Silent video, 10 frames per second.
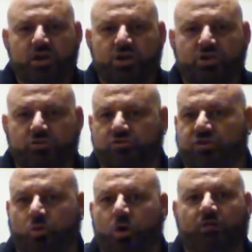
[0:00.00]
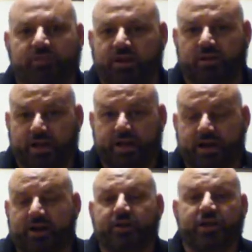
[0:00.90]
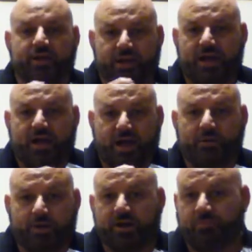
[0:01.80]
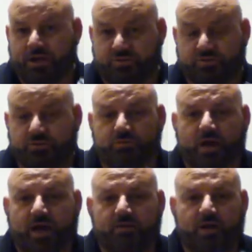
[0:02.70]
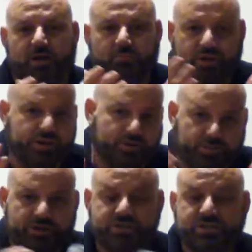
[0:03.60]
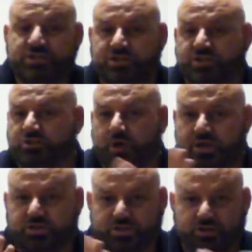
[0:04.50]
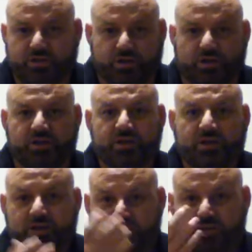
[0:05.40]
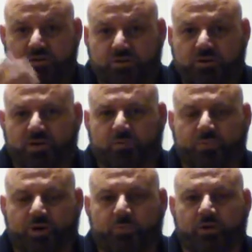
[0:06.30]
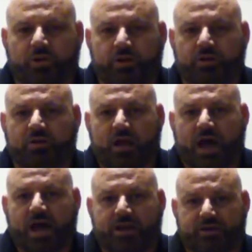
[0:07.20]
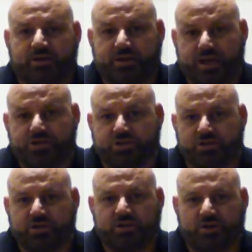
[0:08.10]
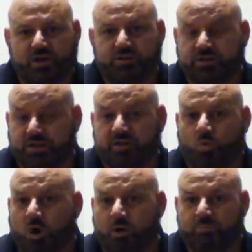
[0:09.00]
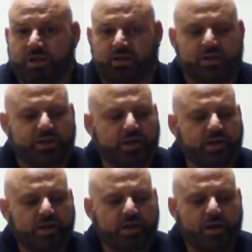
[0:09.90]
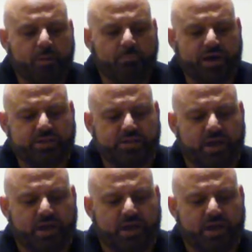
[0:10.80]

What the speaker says: use in a well-ventilated area, and I recommend you do that. But in an emergency situation, you're going to put up with a little eye irritation to get a warm meal in you. But